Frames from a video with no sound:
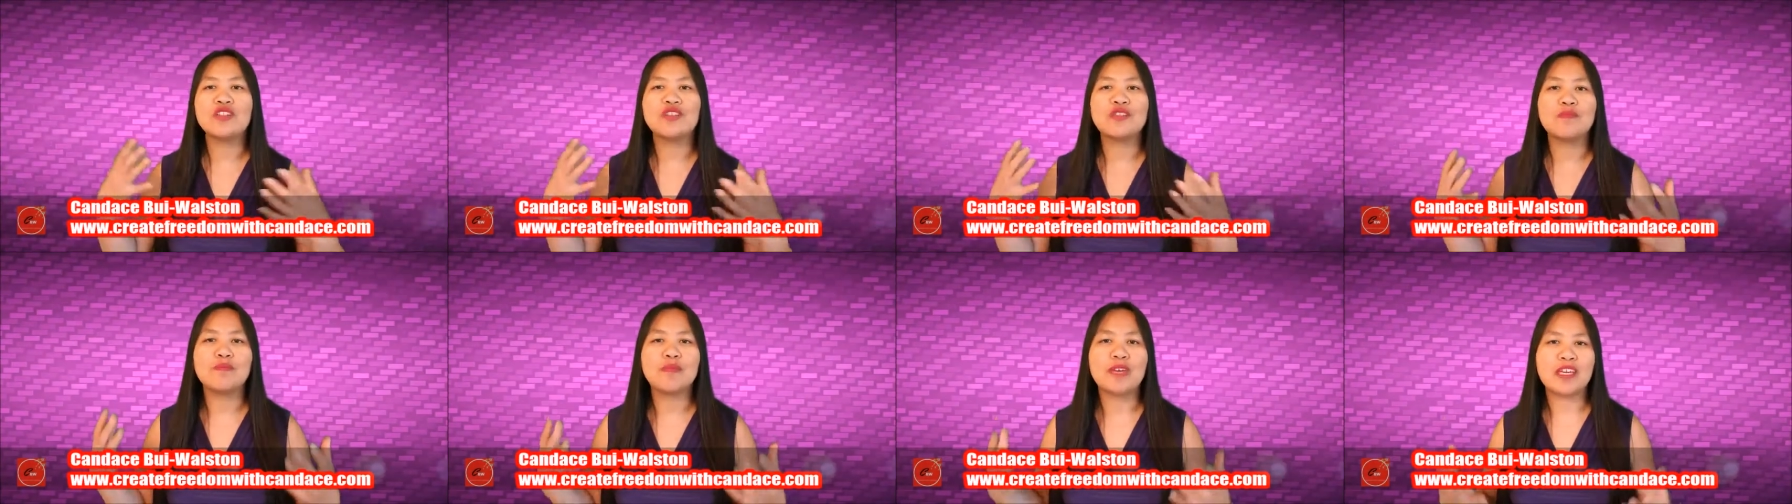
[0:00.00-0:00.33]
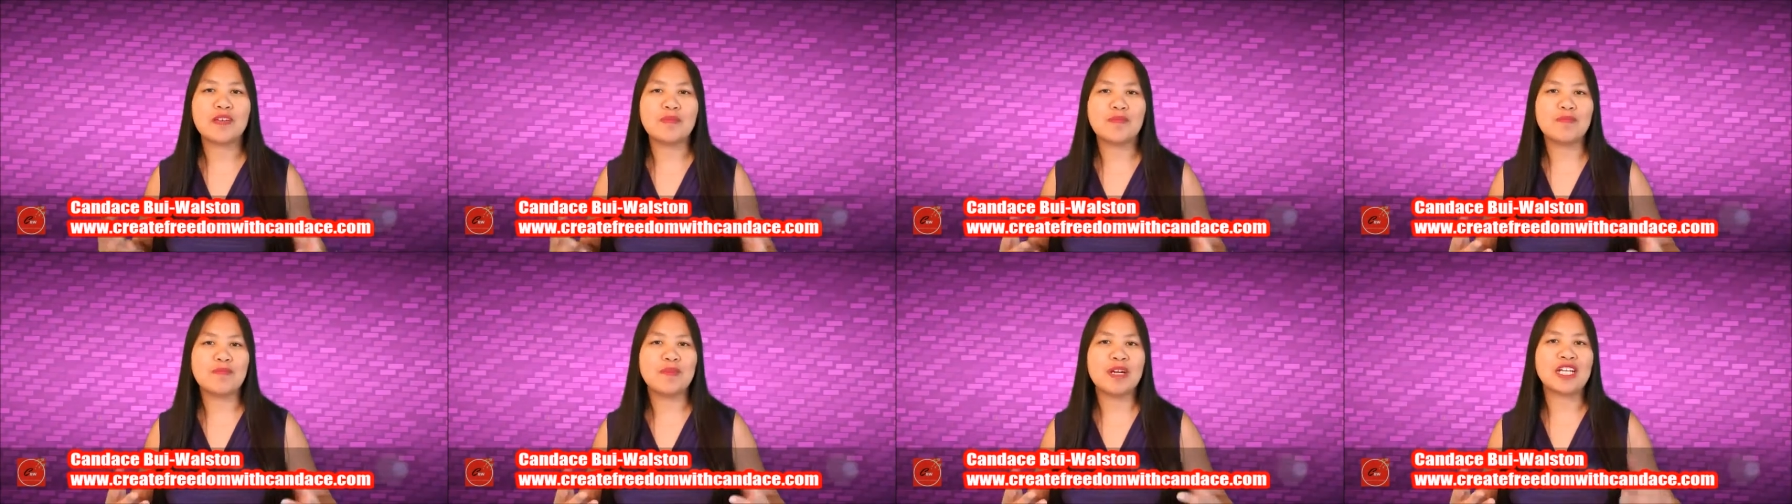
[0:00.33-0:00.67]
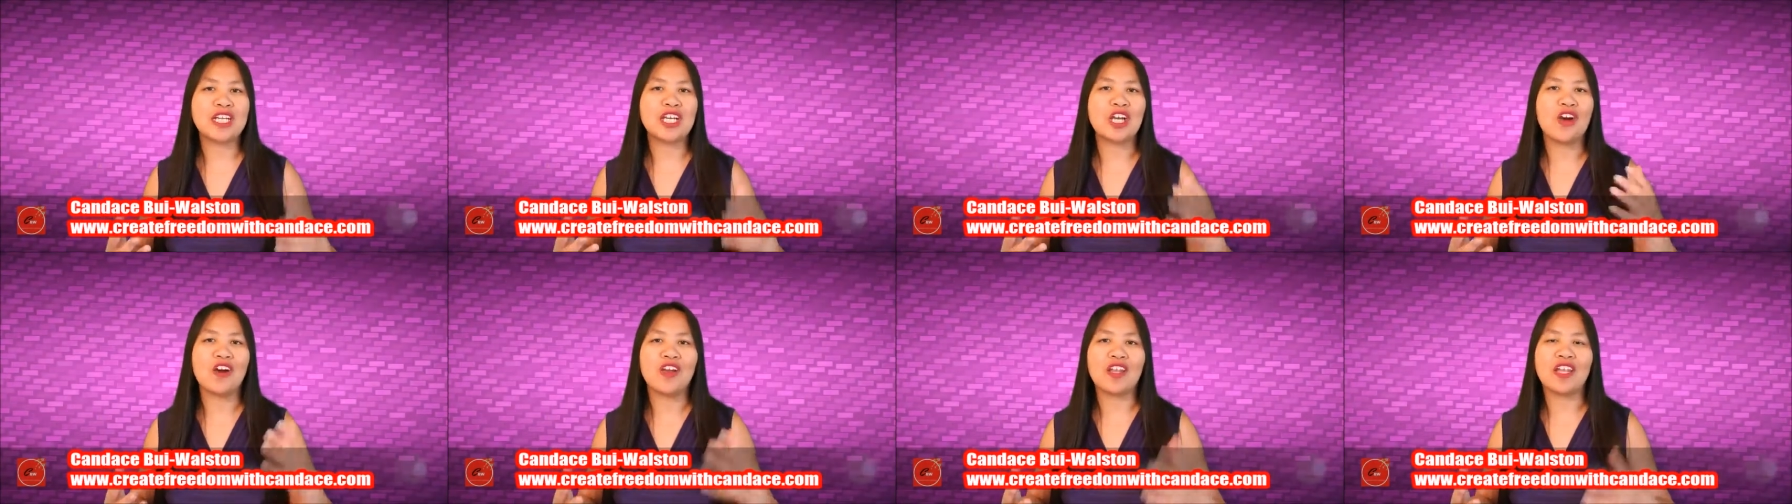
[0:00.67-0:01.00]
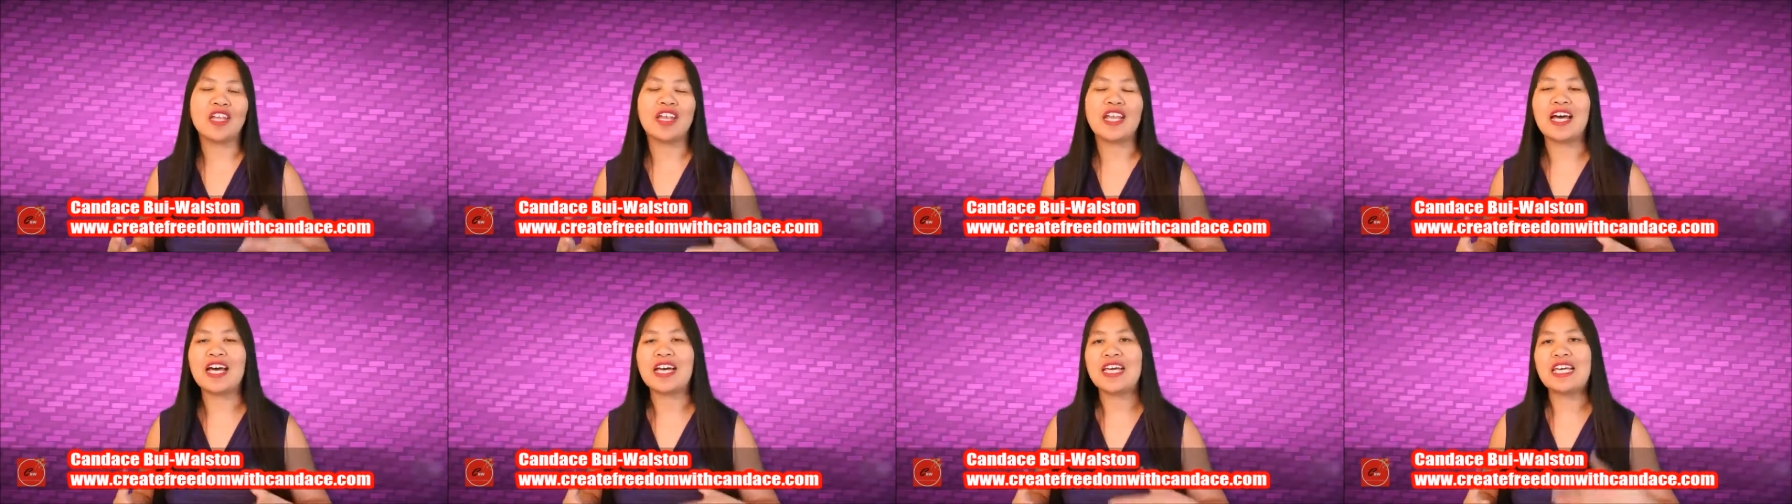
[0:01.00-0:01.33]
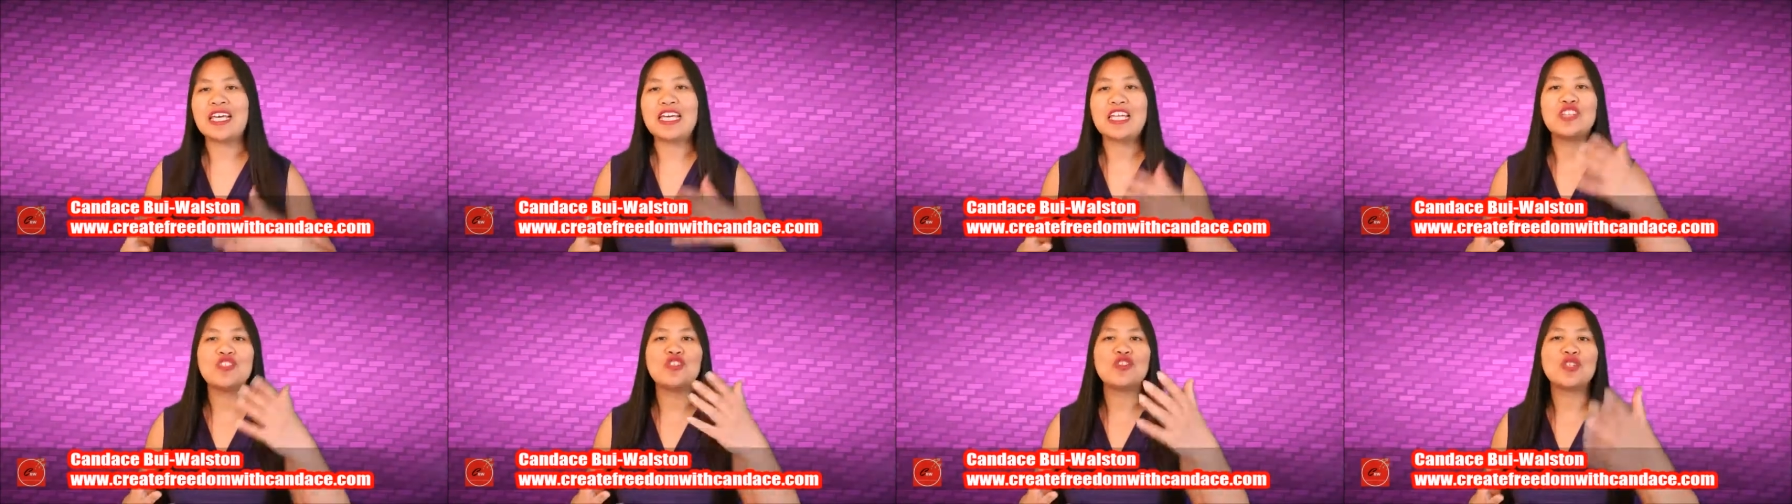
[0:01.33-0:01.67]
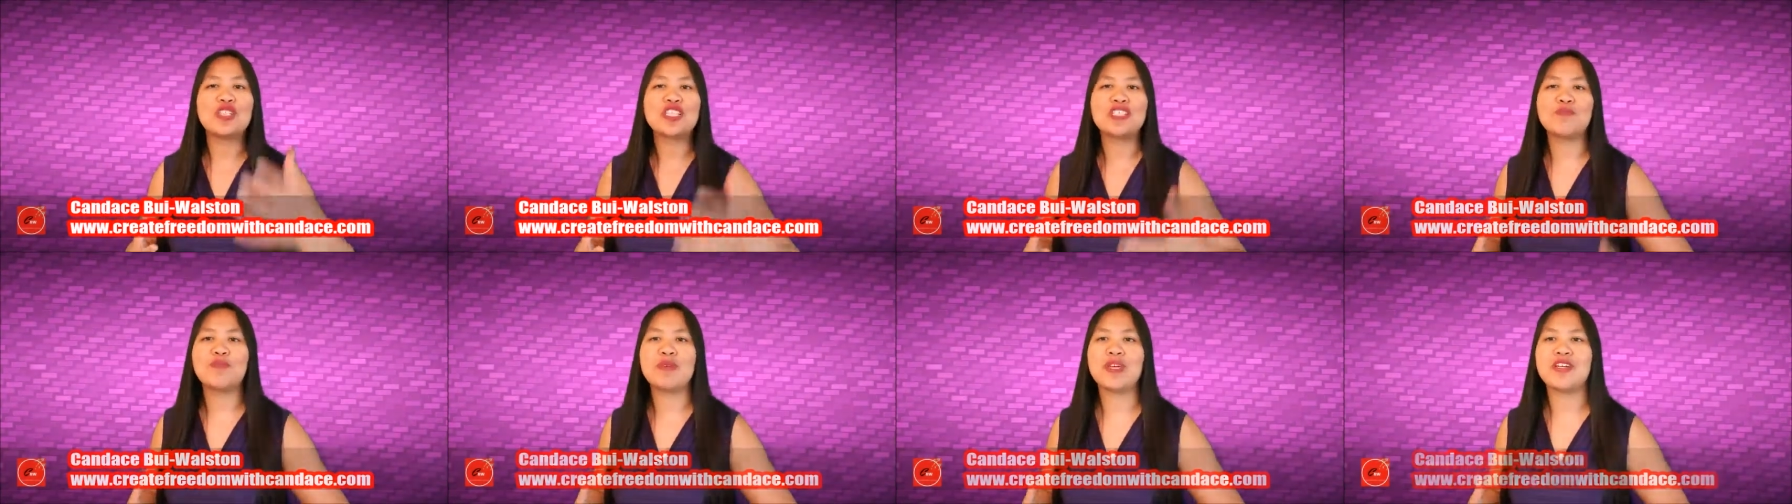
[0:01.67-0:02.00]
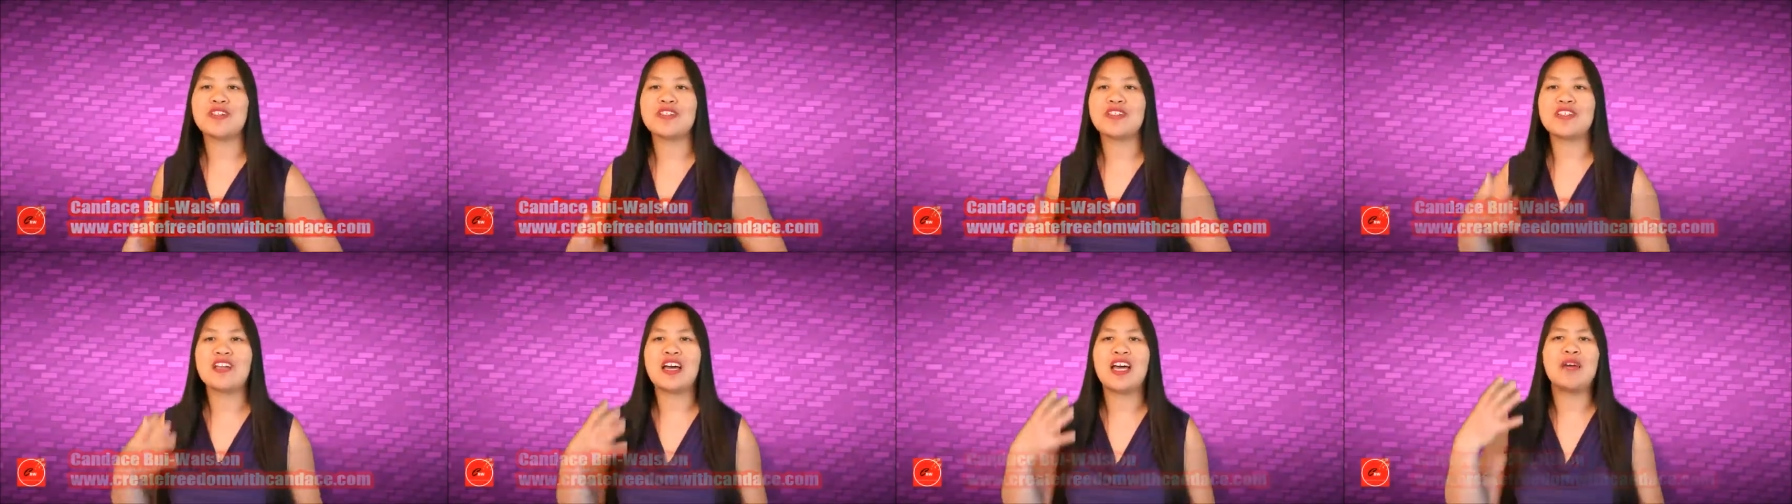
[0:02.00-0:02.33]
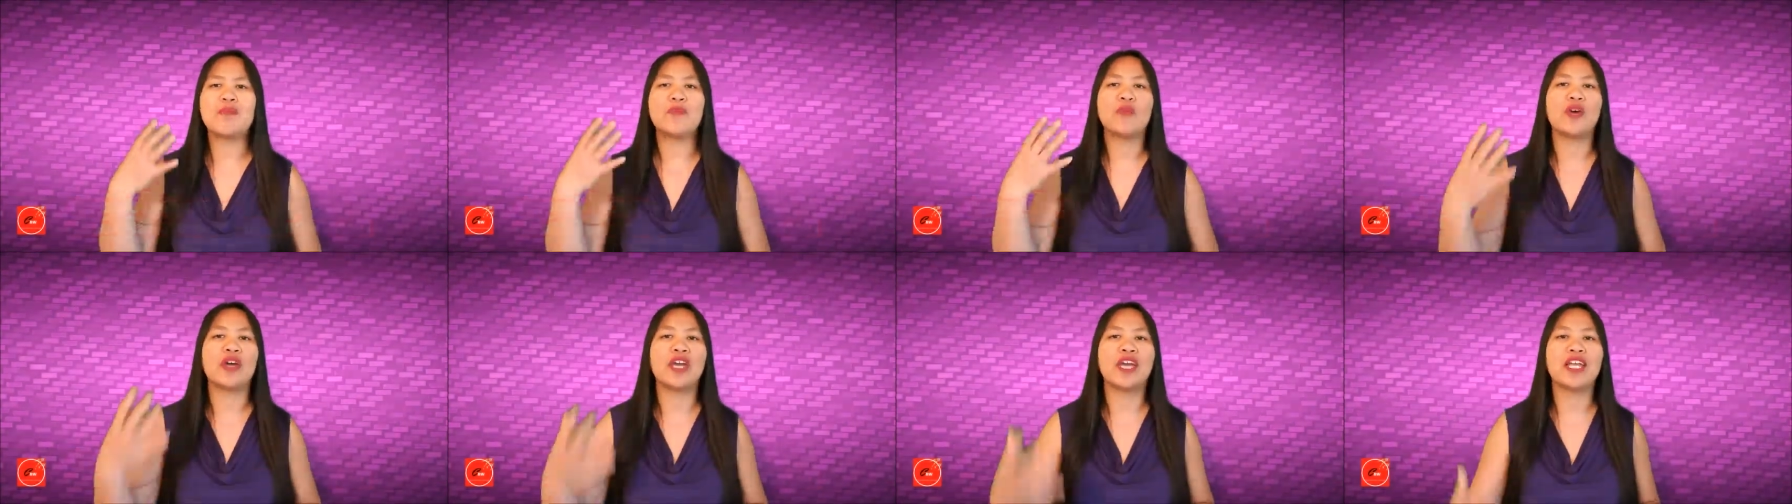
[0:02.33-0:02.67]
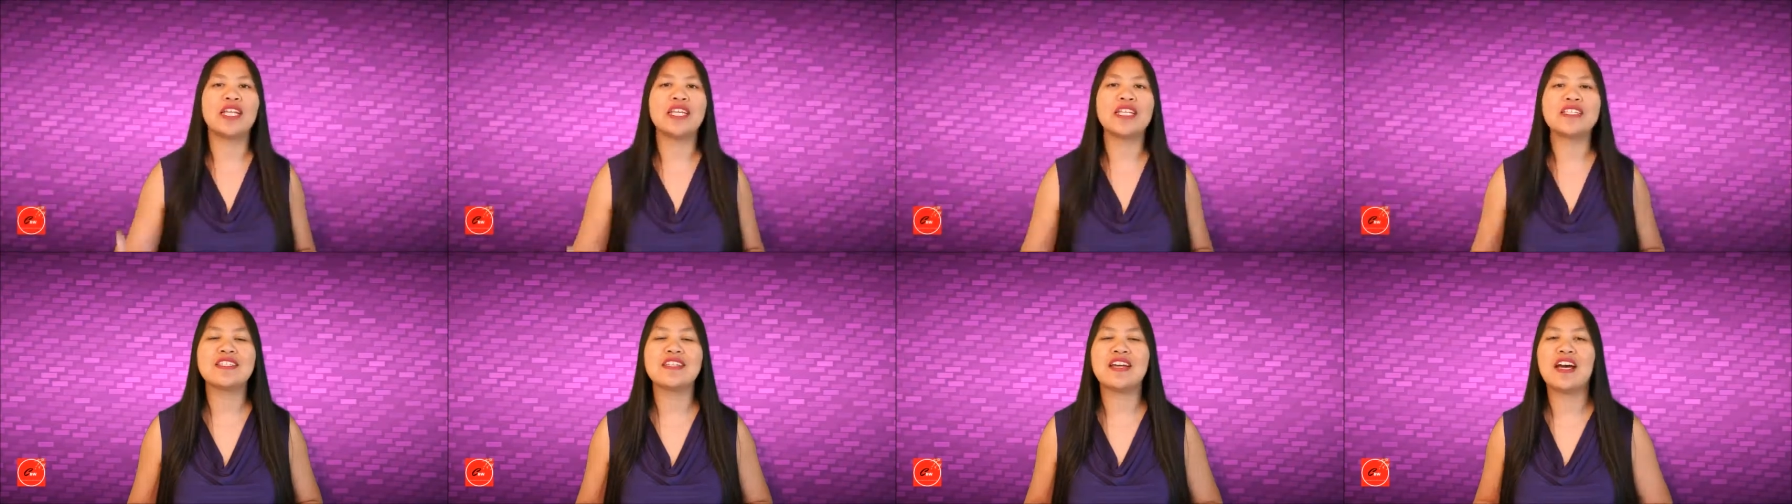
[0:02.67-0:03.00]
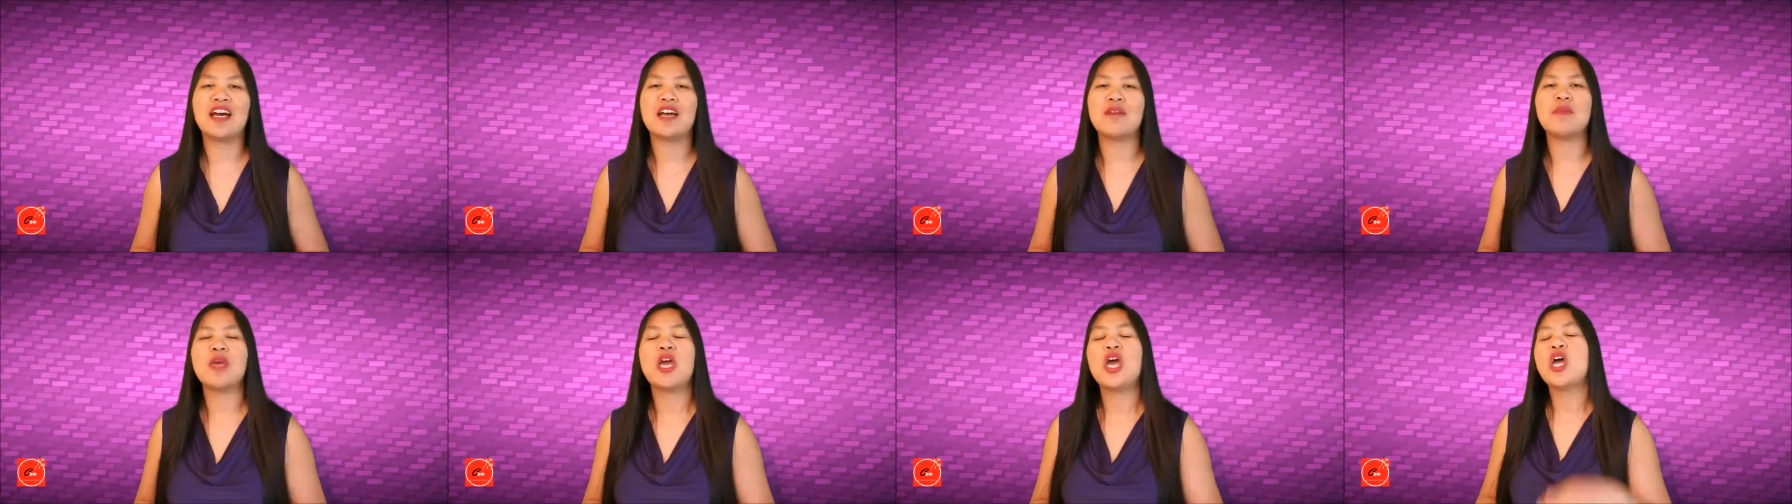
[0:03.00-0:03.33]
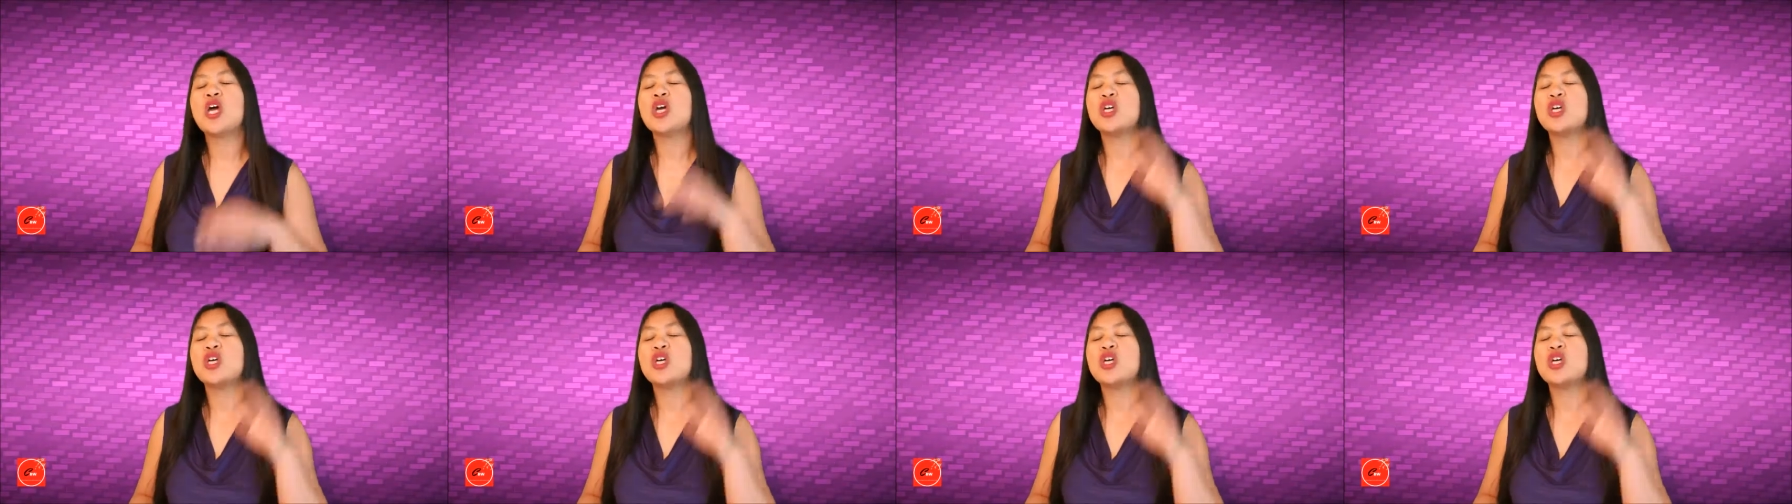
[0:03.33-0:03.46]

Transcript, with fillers: to make money online in your spare time or anytime.